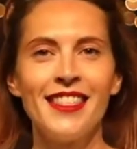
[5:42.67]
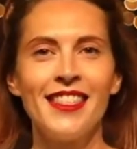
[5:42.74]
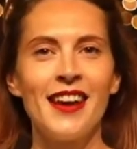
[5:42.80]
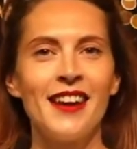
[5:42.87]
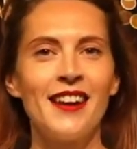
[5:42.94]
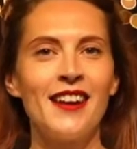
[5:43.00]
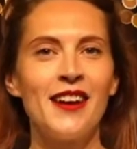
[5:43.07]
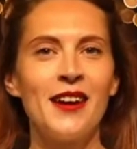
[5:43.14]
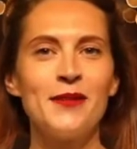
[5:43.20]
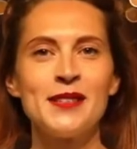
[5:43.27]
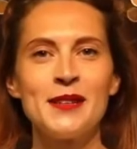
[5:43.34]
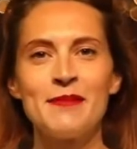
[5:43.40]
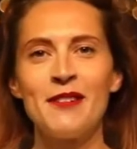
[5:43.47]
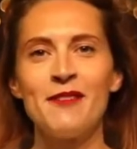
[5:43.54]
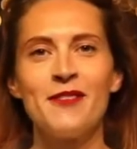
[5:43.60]
That I
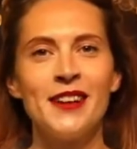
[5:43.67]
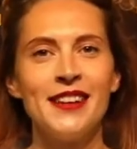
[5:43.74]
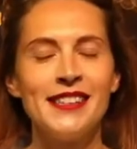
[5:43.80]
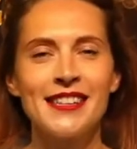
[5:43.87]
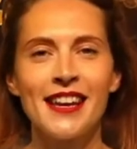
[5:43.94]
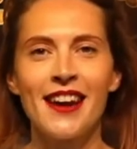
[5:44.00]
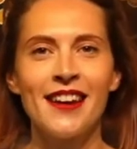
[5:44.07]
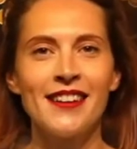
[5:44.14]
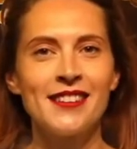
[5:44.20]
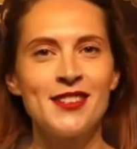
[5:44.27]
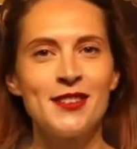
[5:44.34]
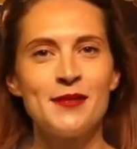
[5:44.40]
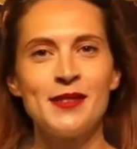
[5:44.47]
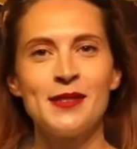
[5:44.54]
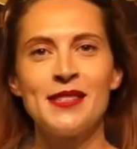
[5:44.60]
was at my friend's house.
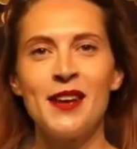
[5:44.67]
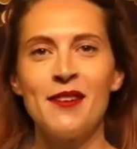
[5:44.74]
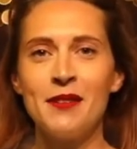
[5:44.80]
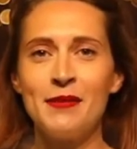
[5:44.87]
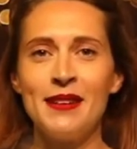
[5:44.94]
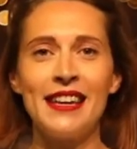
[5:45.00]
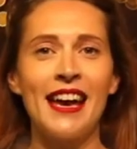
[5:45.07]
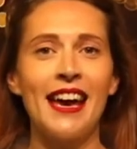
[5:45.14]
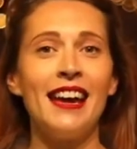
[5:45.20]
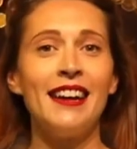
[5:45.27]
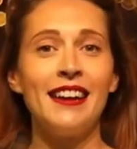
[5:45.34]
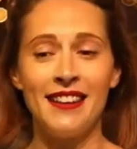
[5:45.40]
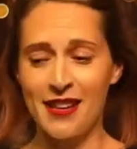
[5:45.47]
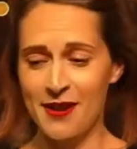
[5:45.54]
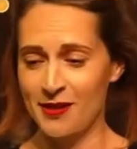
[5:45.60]
She was serving me
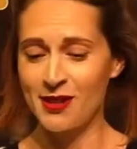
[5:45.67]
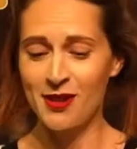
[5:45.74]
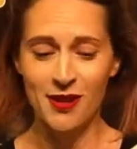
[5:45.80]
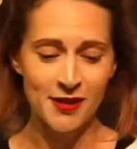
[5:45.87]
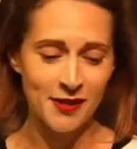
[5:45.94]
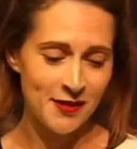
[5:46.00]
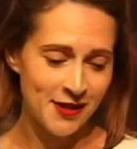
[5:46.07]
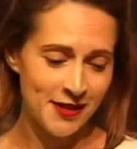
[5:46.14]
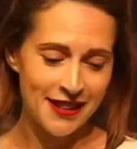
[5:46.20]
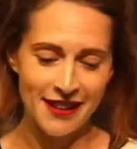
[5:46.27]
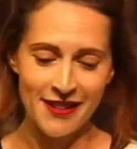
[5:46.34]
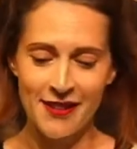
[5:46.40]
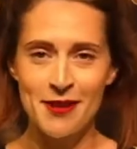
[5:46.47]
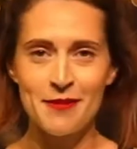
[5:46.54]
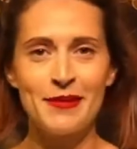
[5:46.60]
cake, and there was an olive
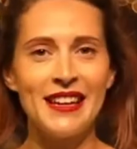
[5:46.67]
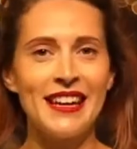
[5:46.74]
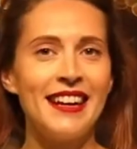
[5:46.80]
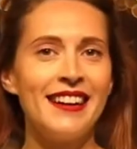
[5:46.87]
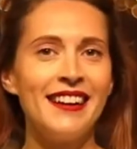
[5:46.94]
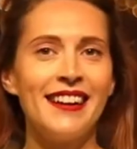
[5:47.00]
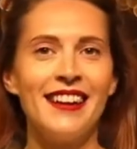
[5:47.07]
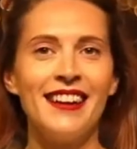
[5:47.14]
tree on the plate.